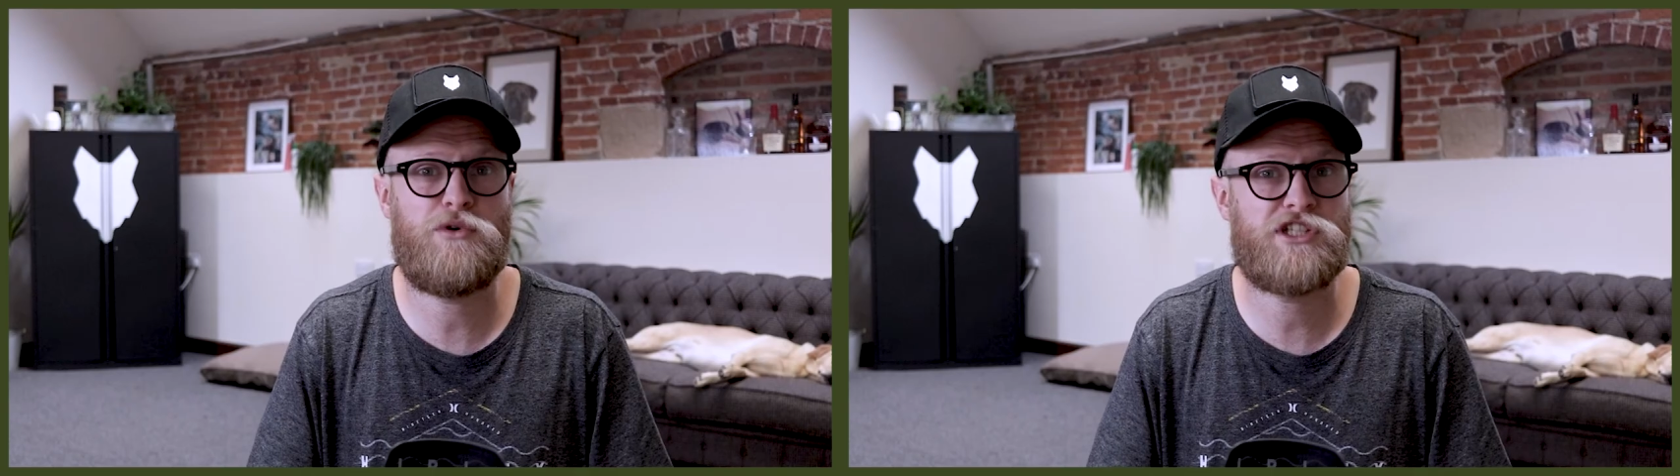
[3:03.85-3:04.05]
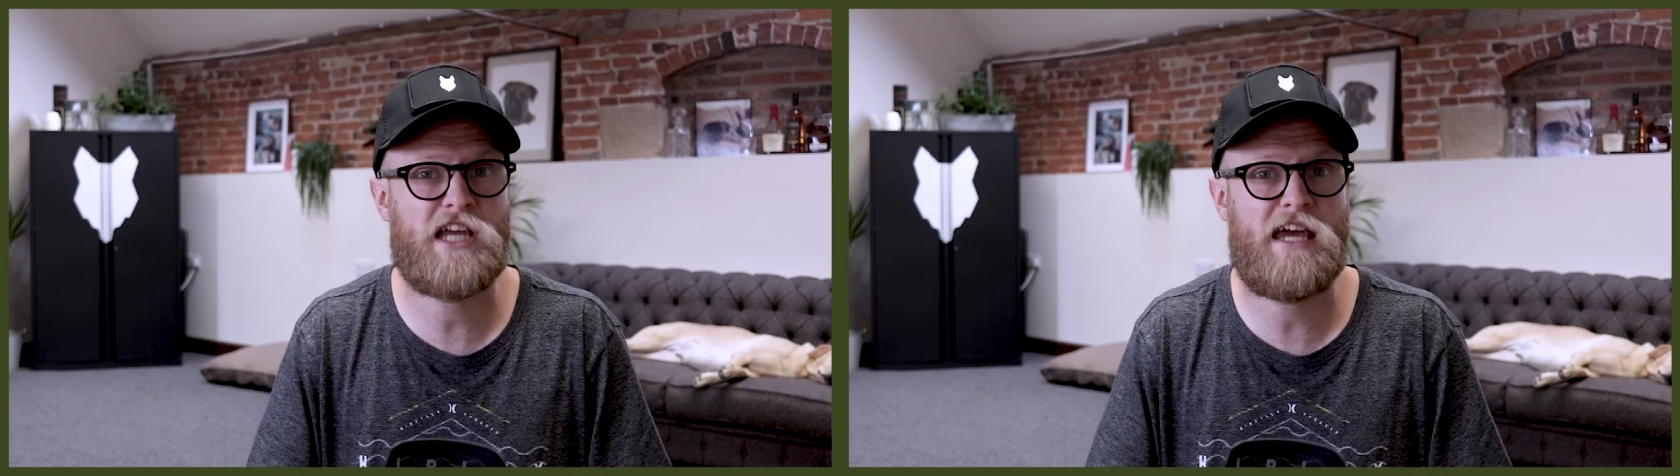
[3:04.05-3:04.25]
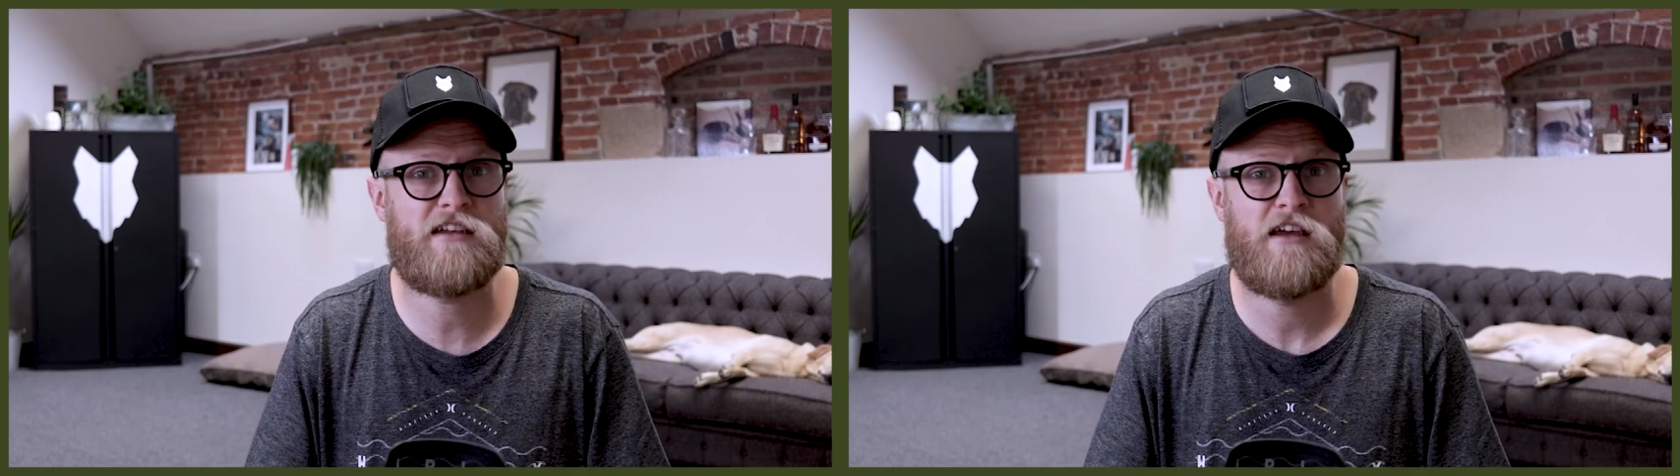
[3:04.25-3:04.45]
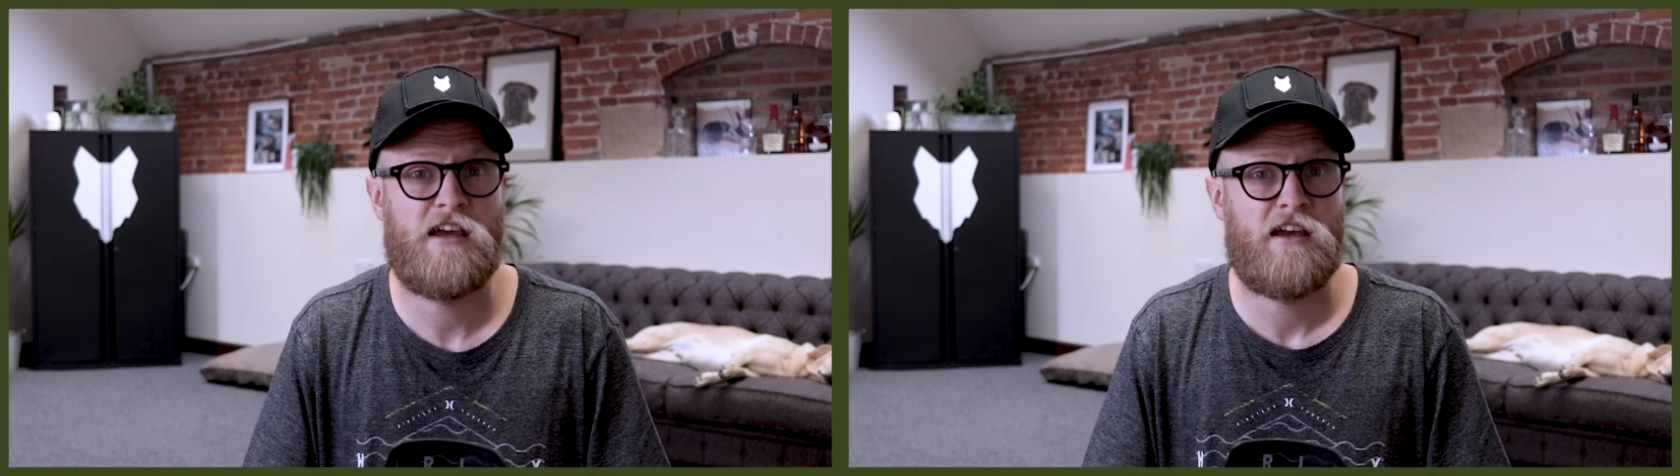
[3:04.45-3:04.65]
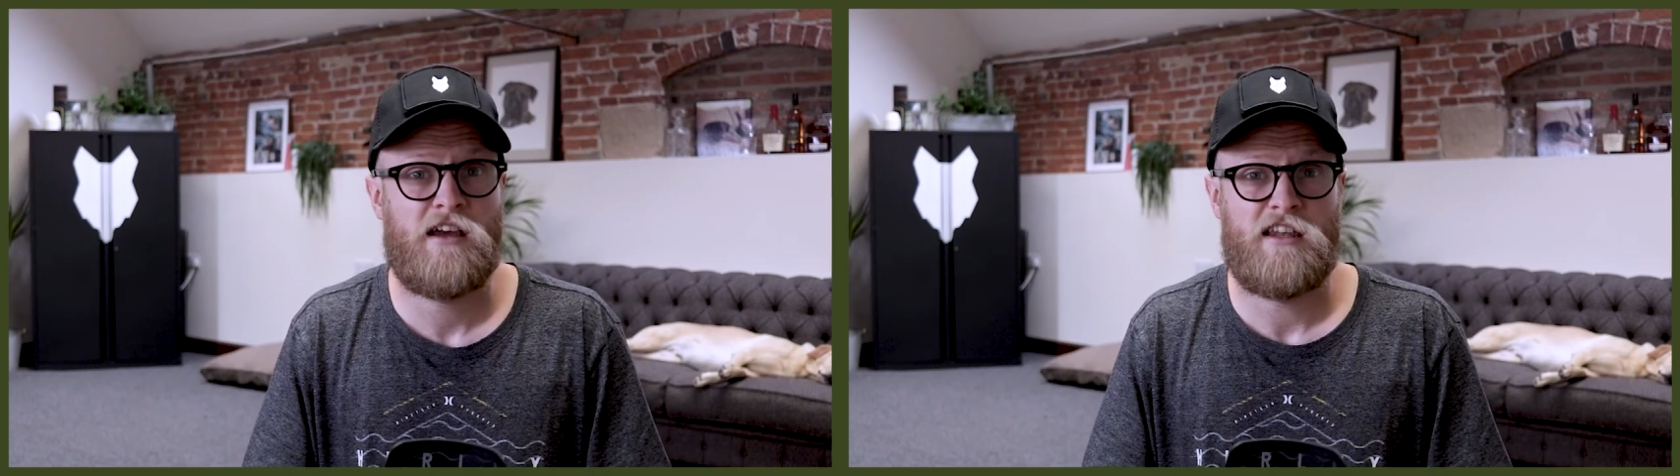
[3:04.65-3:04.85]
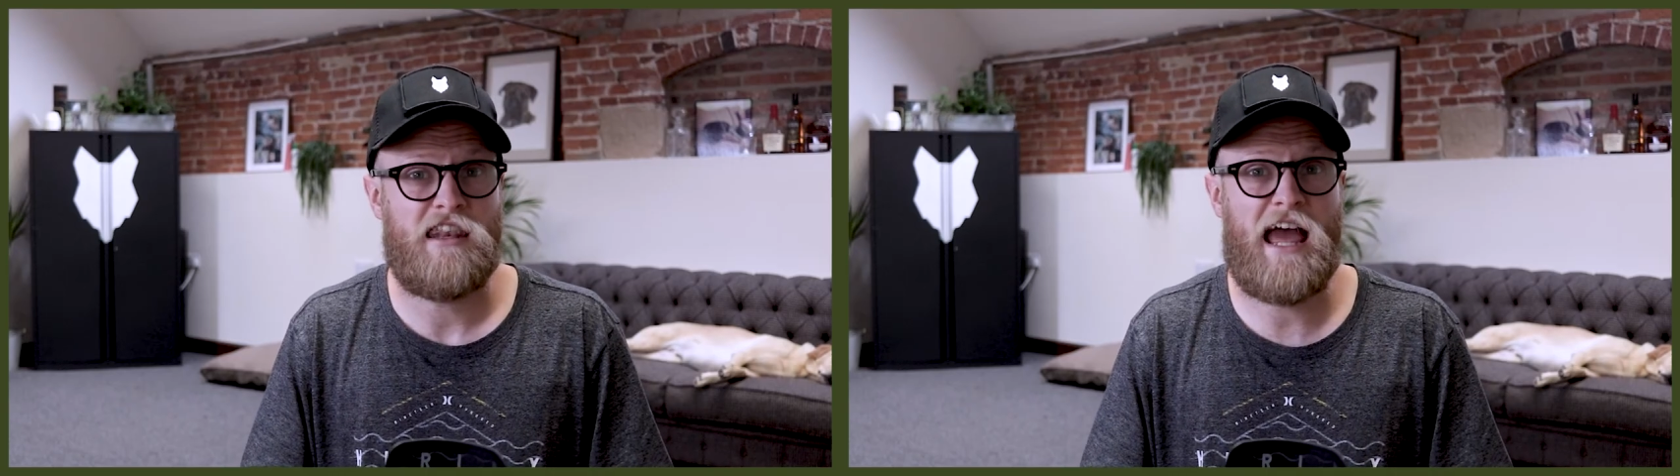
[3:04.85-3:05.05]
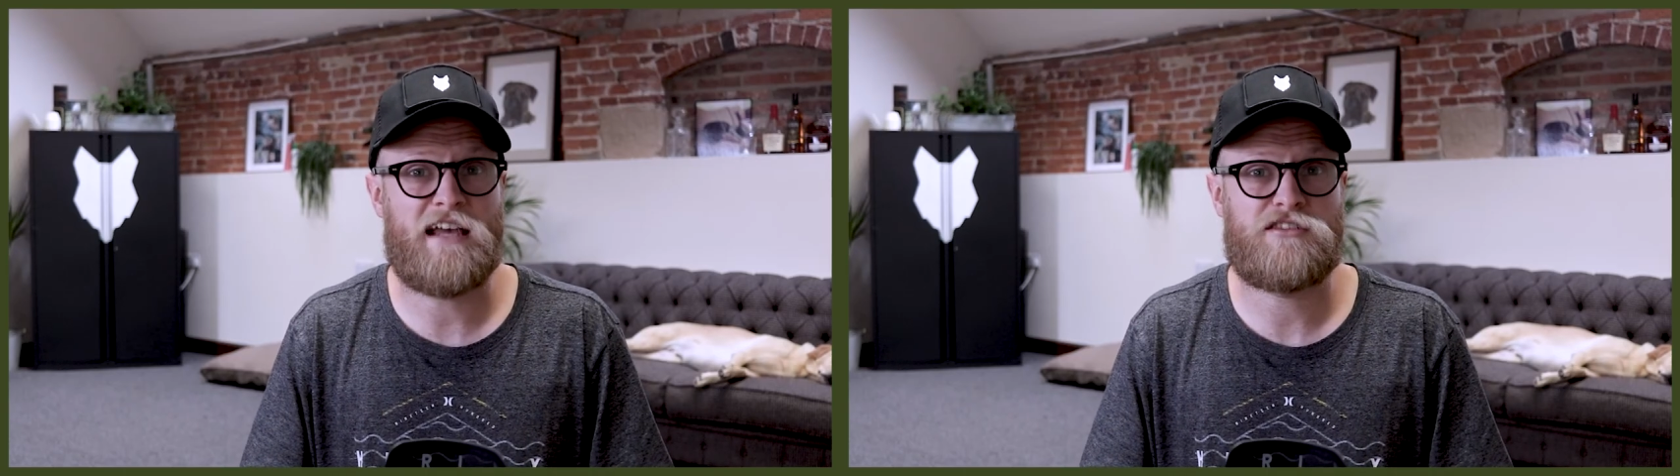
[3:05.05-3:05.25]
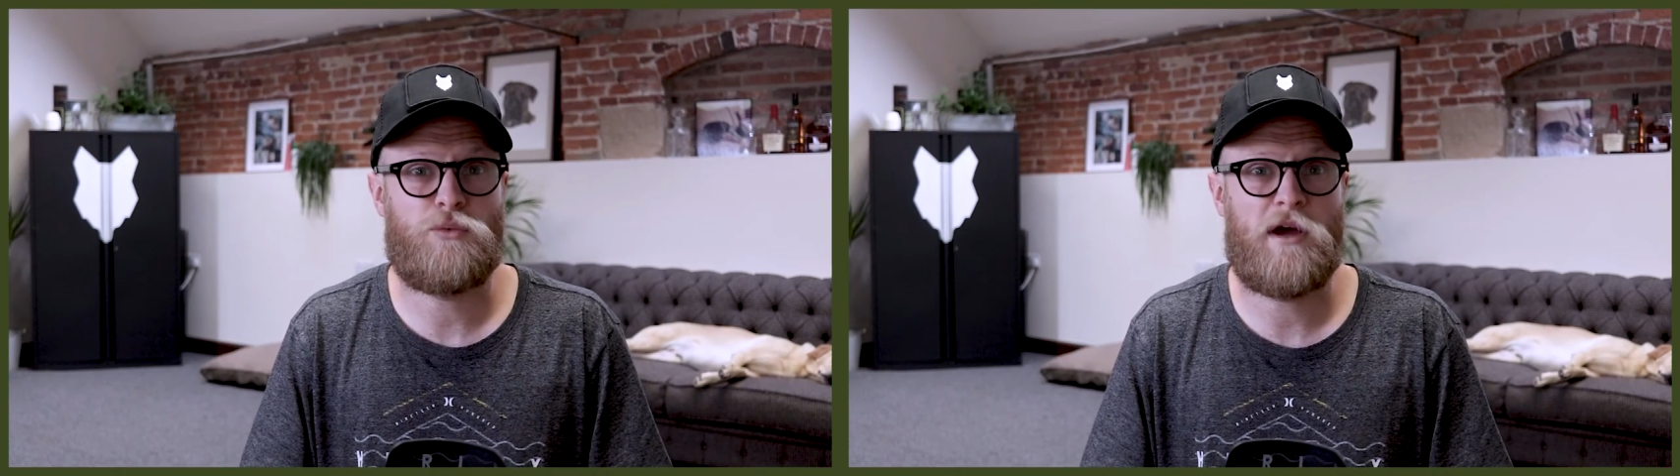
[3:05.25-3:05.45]
will shed
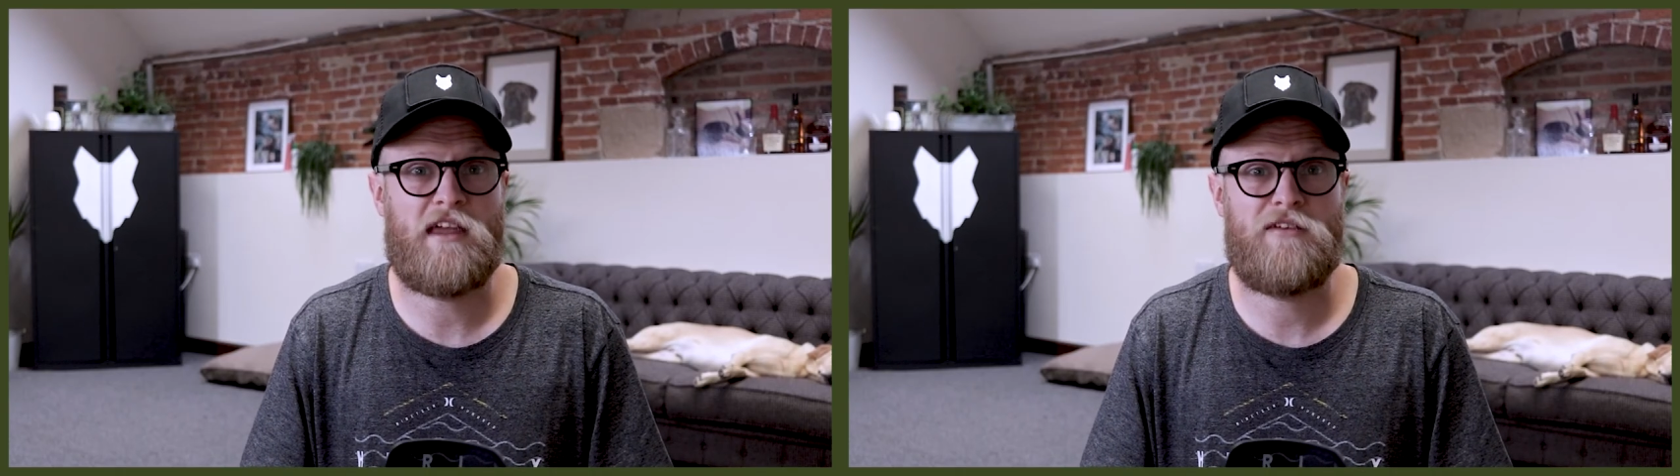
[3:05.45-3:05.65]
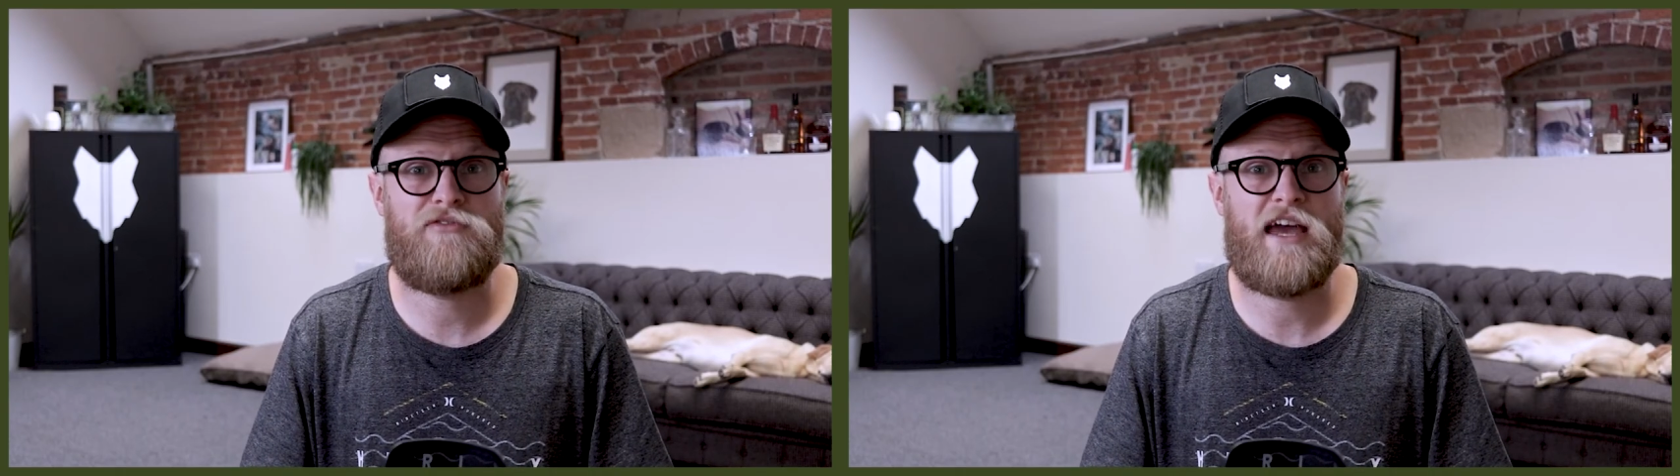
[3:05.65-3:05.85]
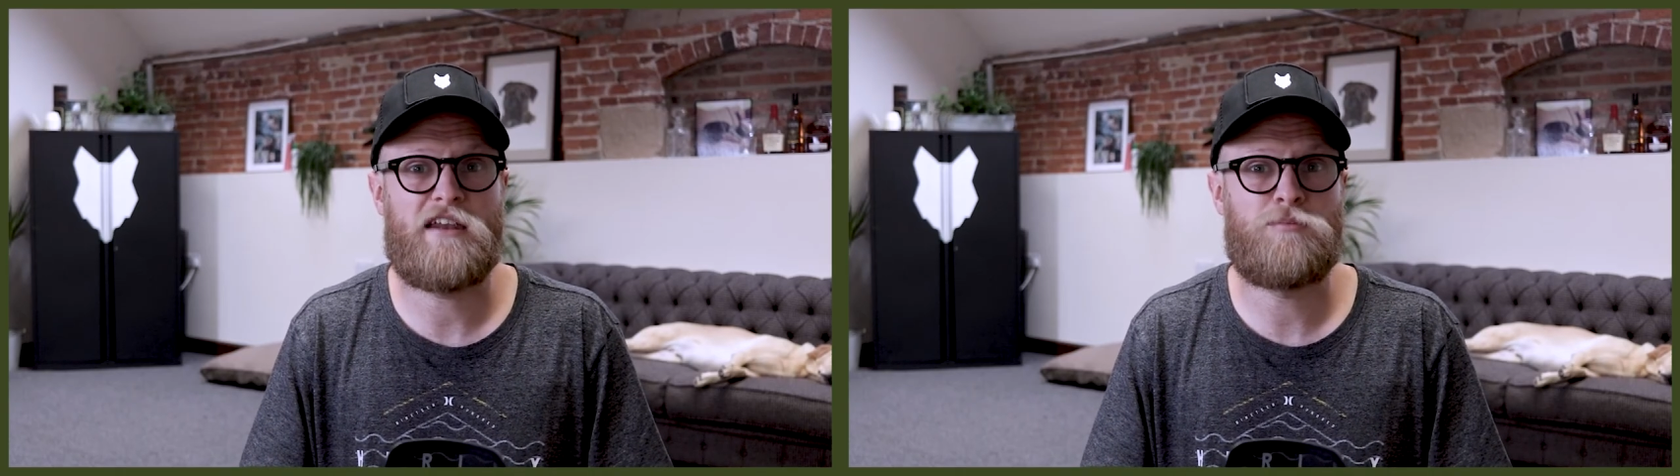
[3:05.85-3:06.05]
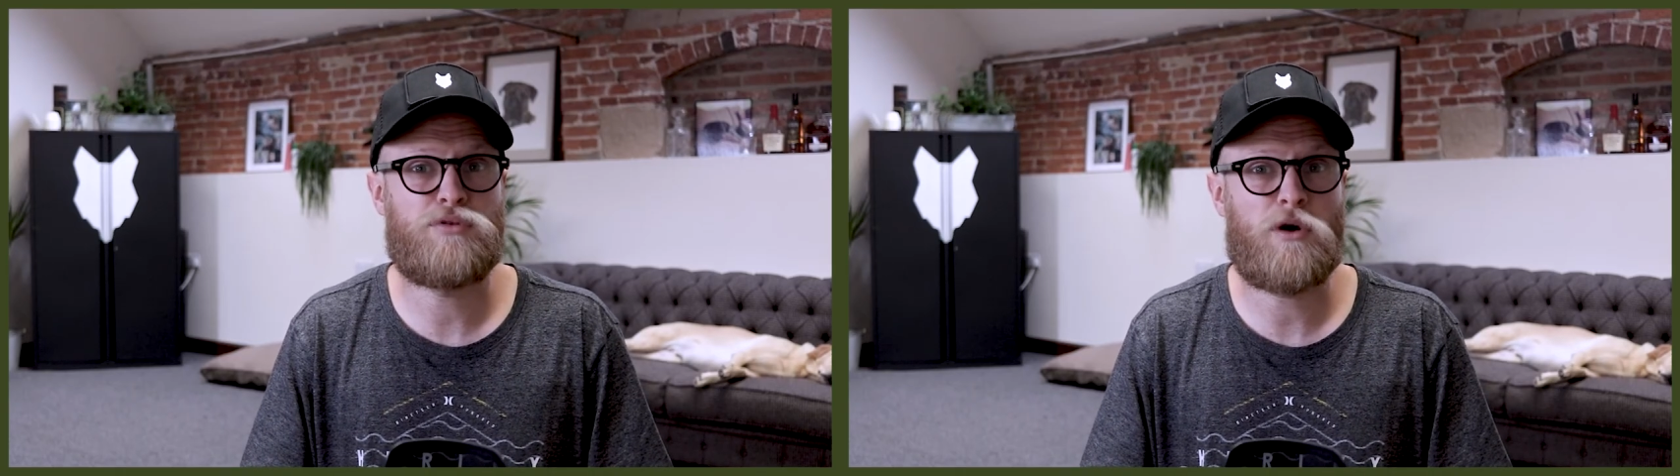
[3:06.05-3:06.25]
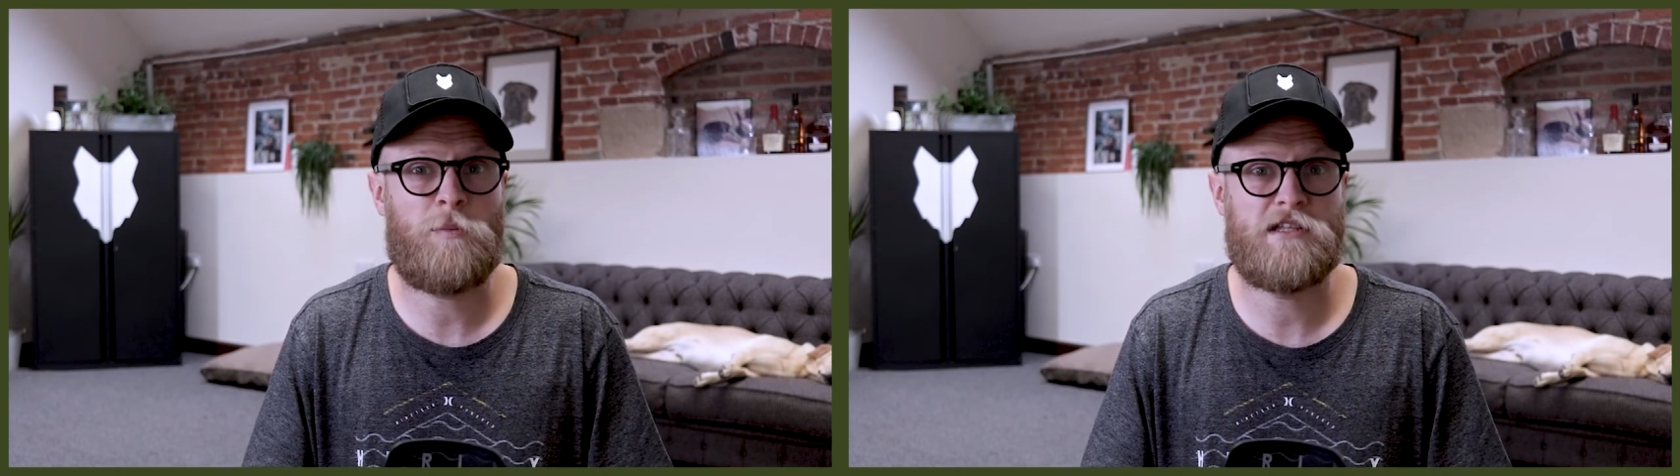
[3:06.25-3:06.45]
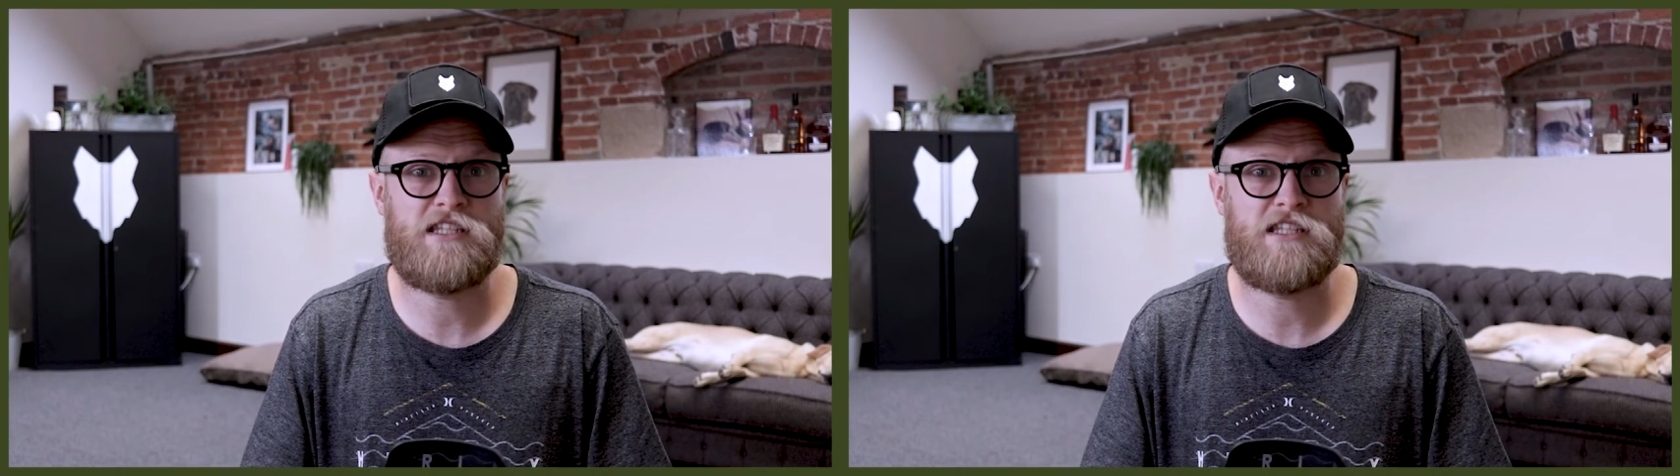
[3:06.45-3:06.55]
less when they're fed a proper